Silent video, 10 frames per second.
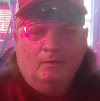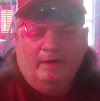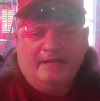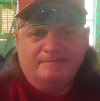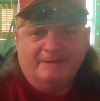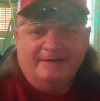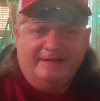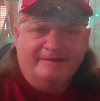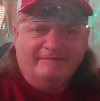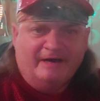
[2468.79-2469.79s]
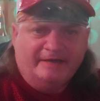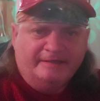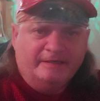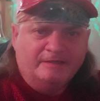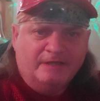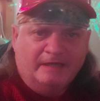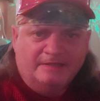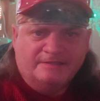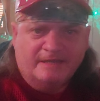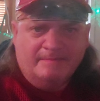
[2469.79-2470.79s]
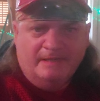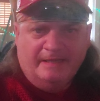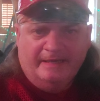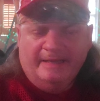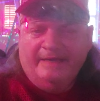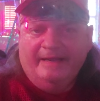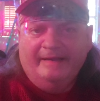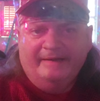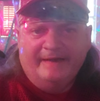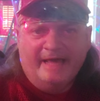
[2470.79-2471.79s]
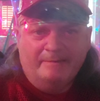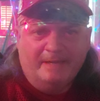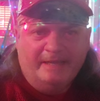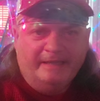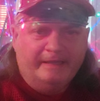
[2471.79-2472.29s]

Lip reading: what has been identified. Some in anatomy.